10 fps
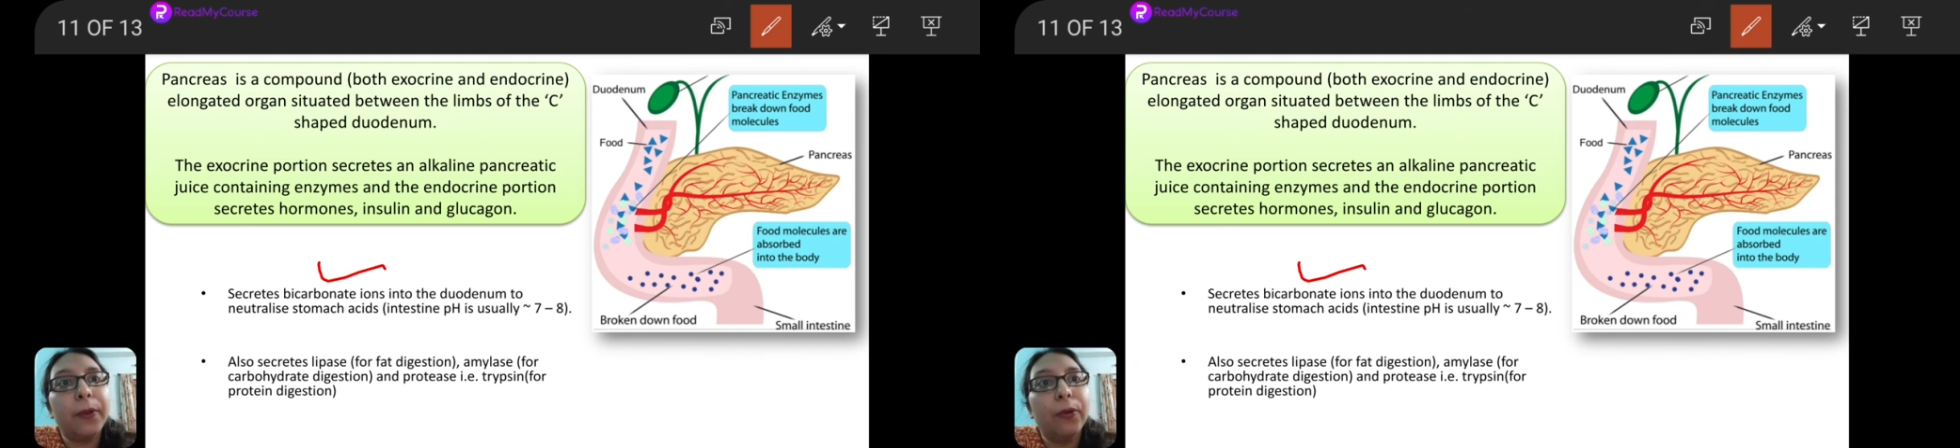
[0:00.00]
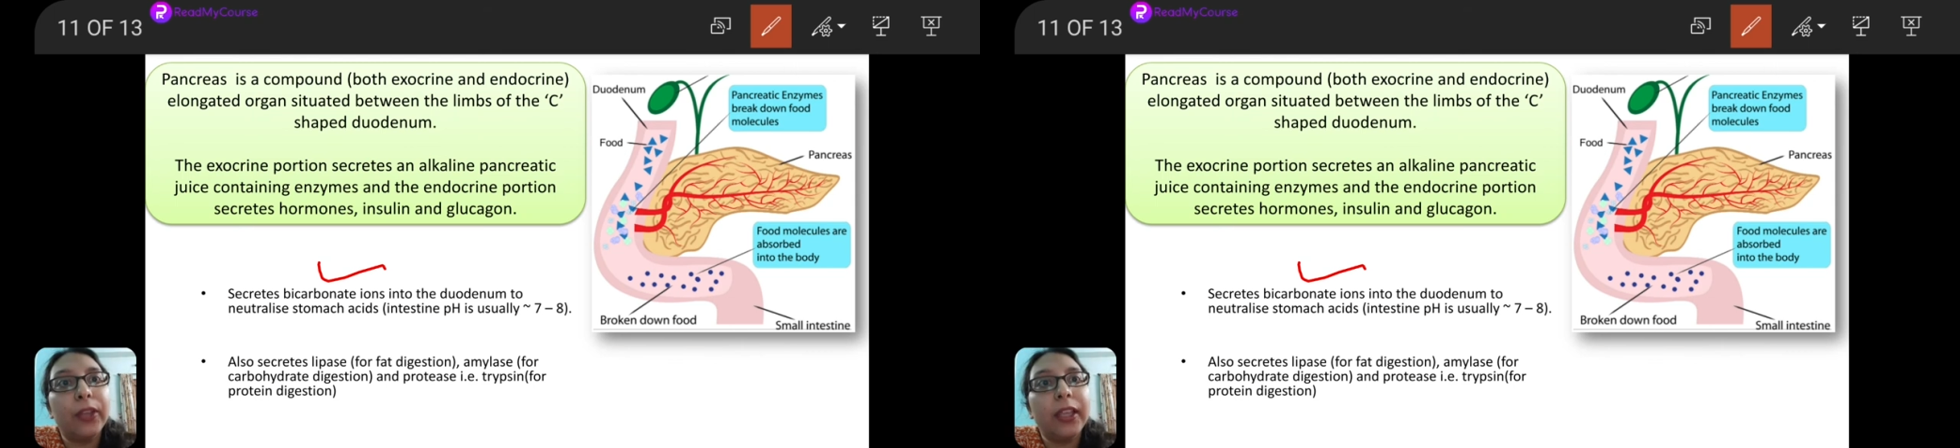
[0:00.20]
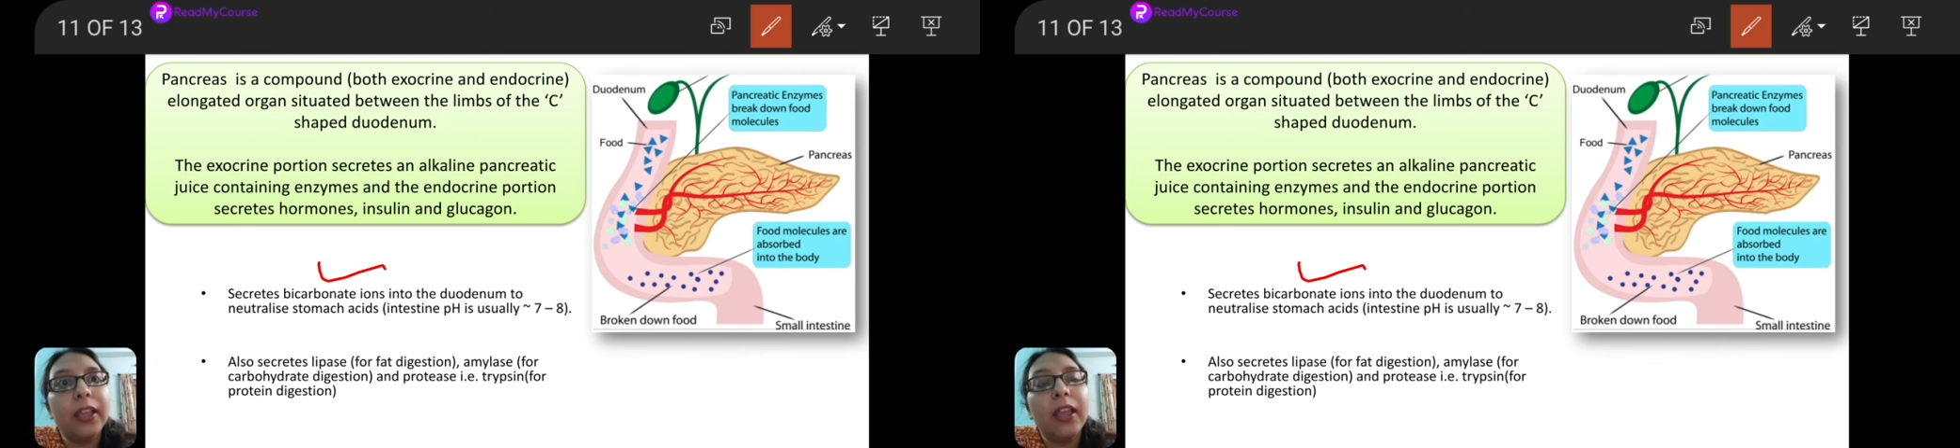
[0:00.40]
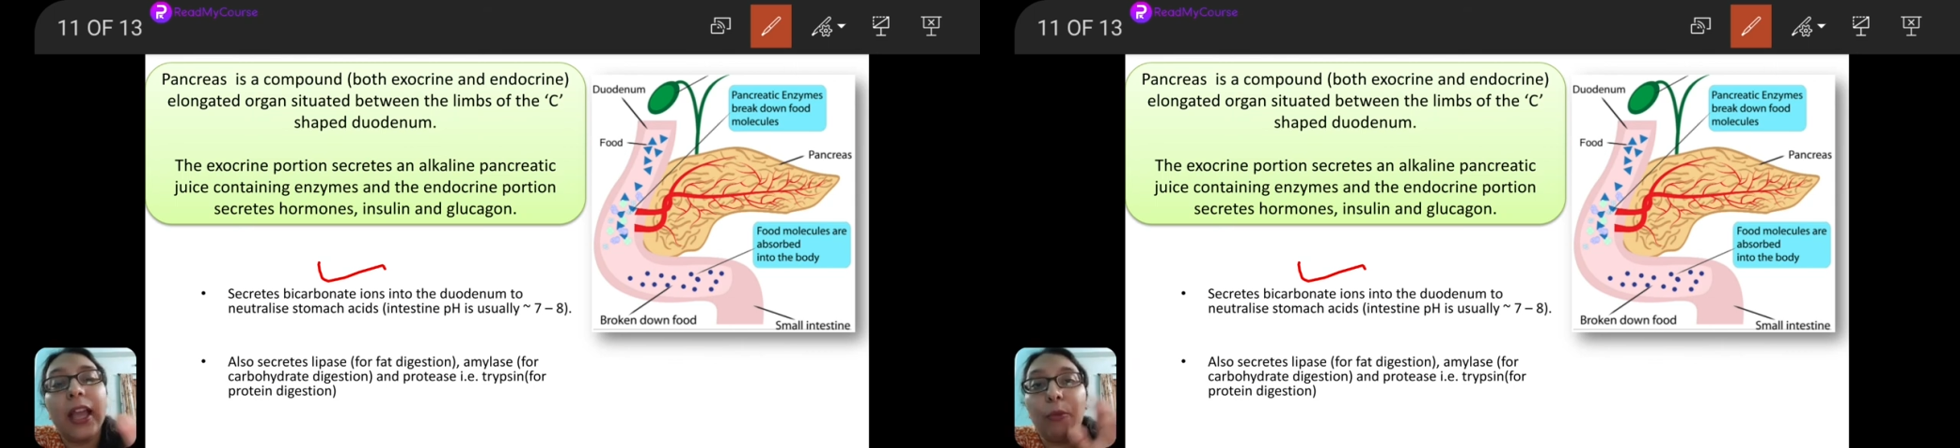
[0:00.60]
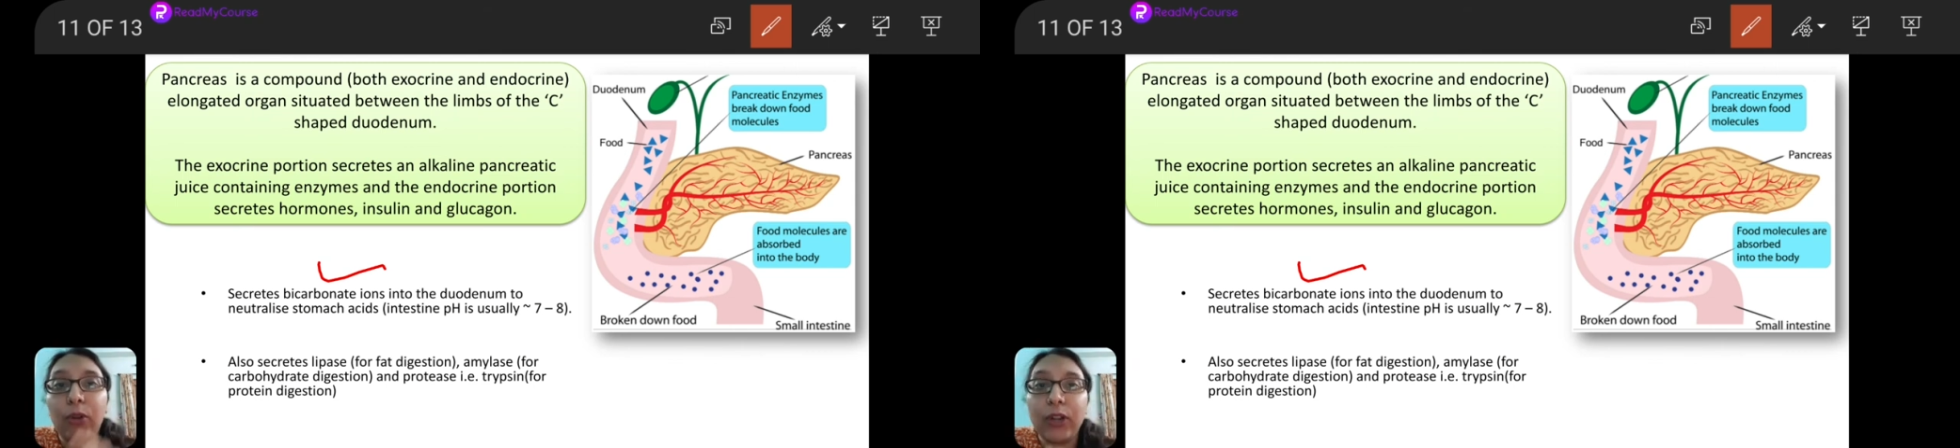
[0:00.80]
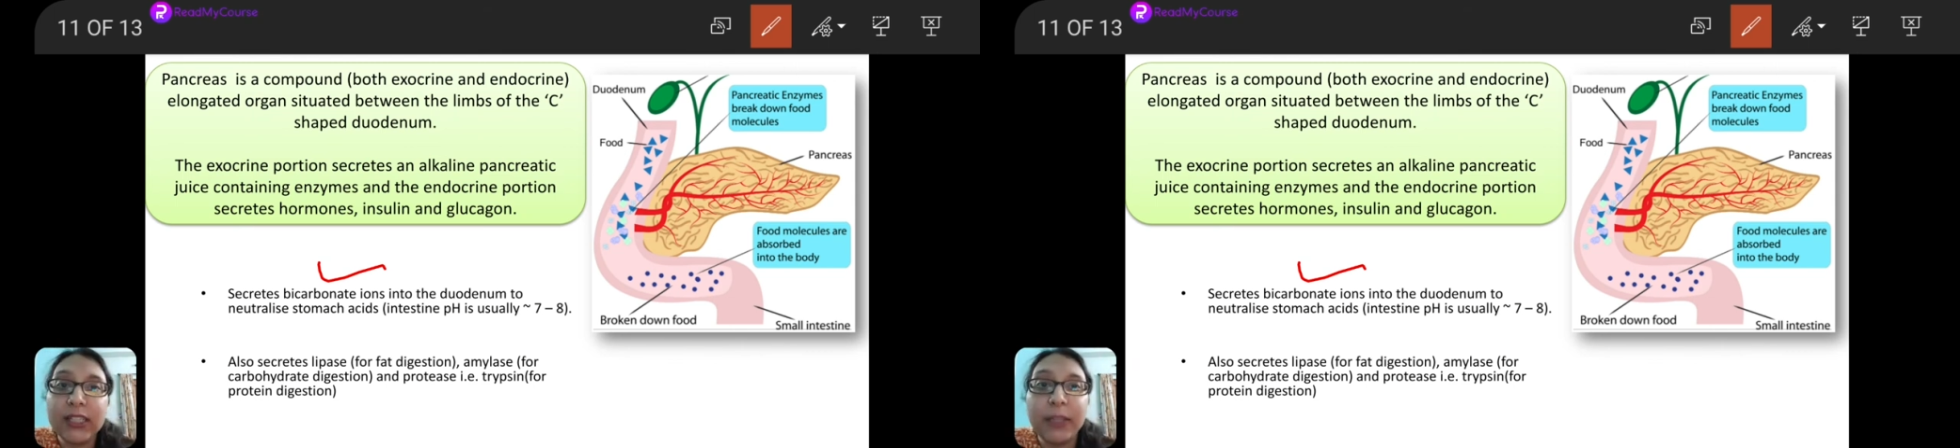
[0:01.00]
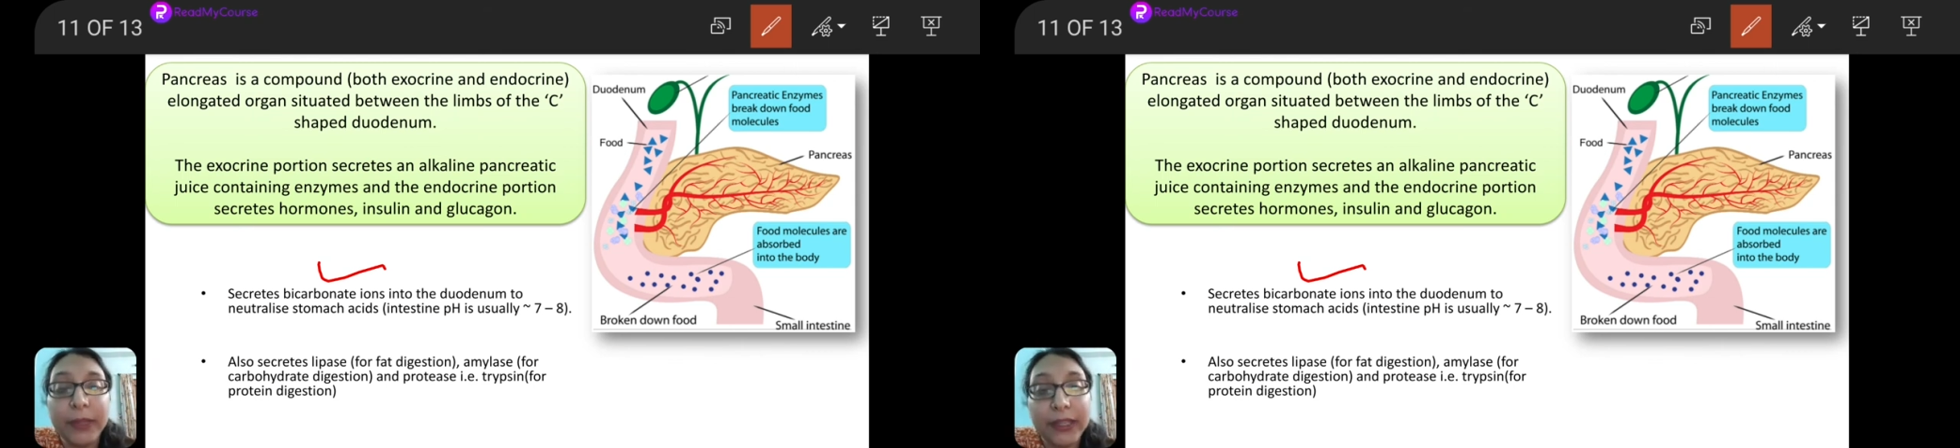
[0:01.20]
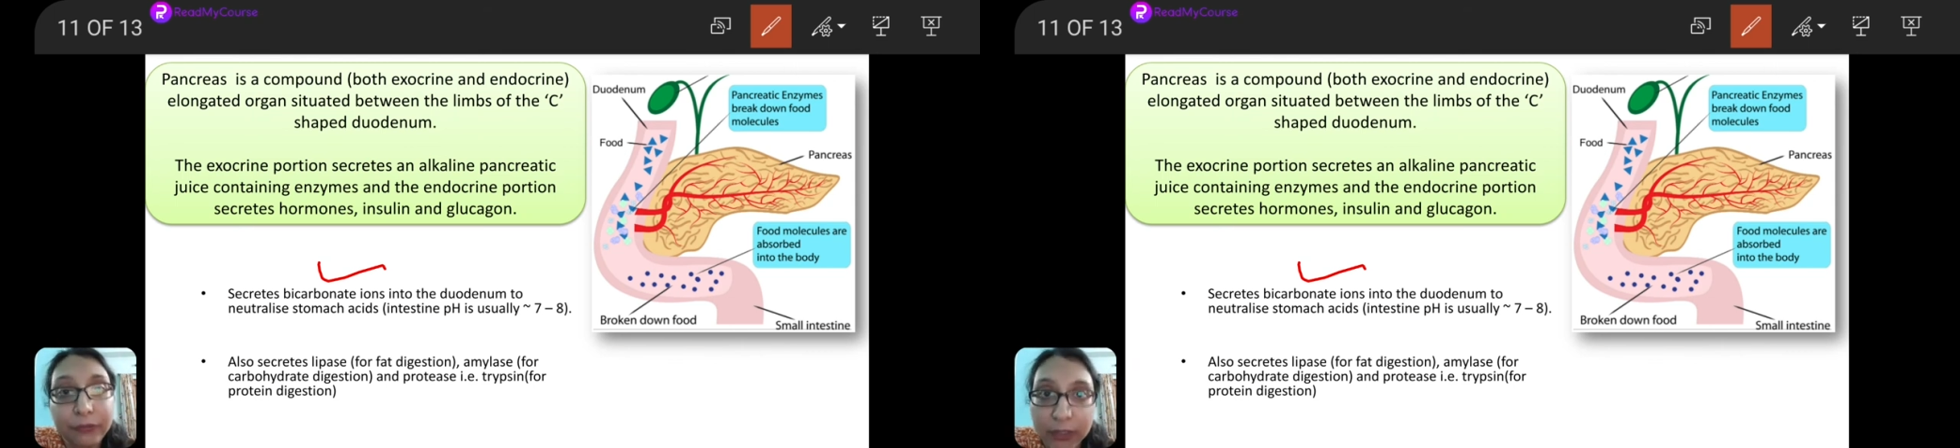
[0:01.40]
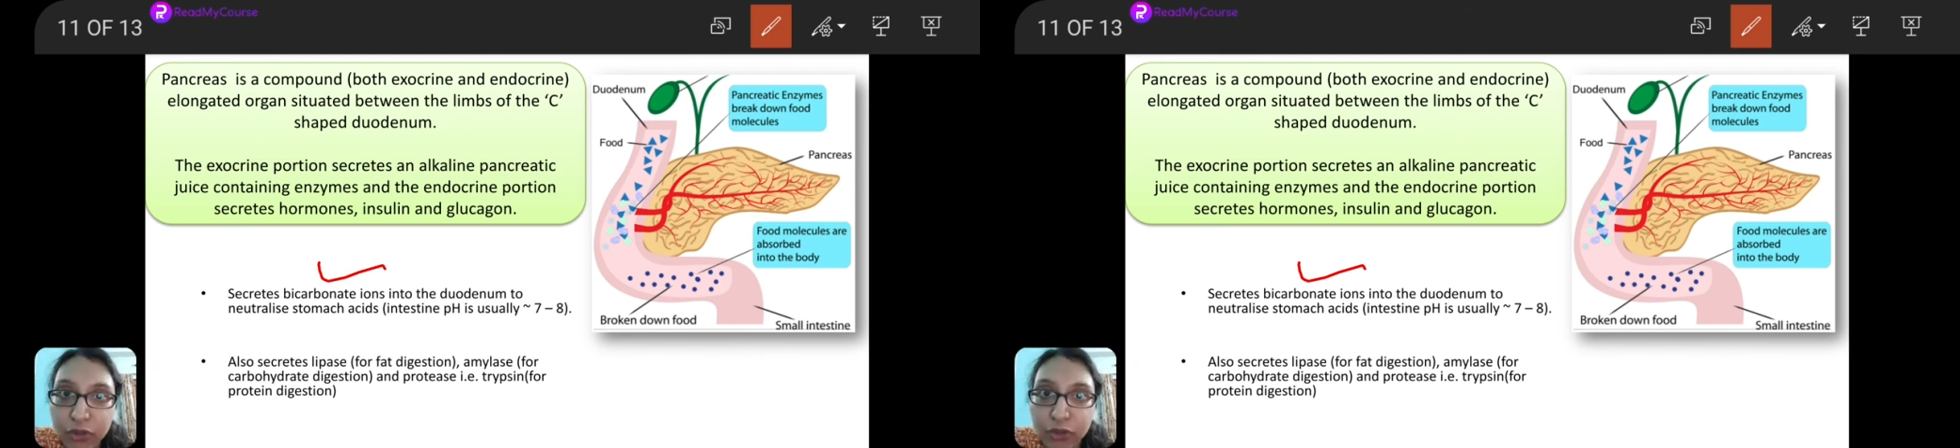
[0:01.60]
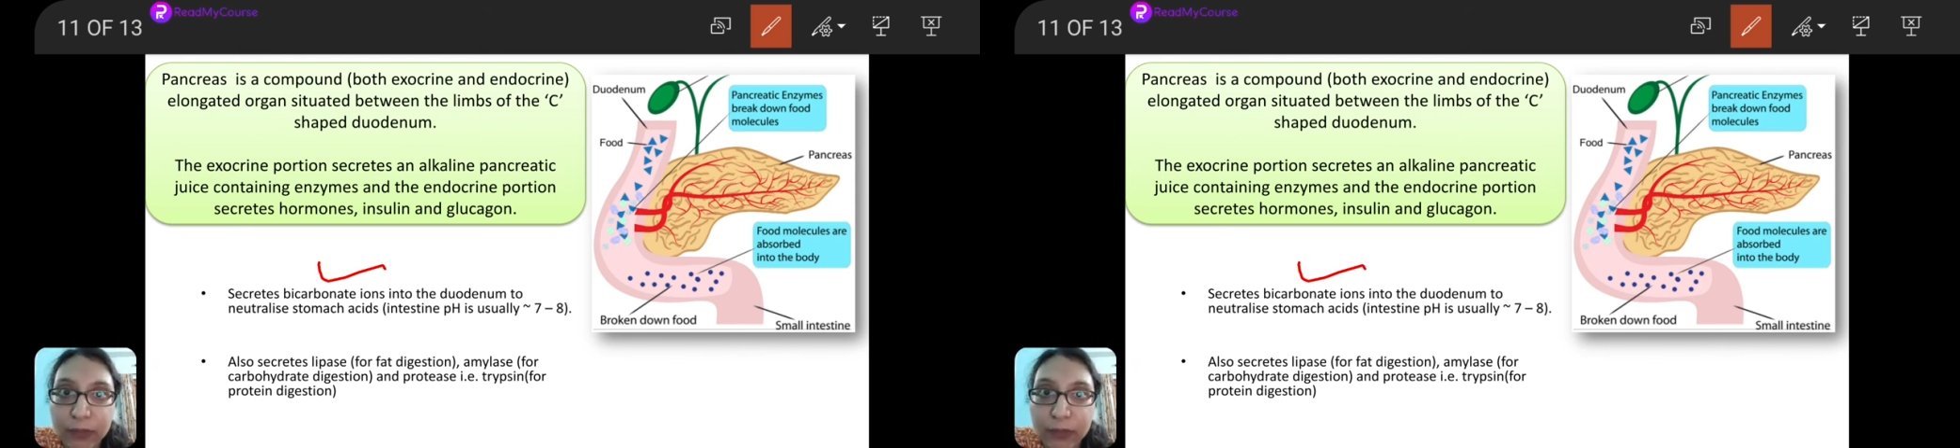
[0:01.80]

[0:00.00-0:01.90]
Okay. And what is the main function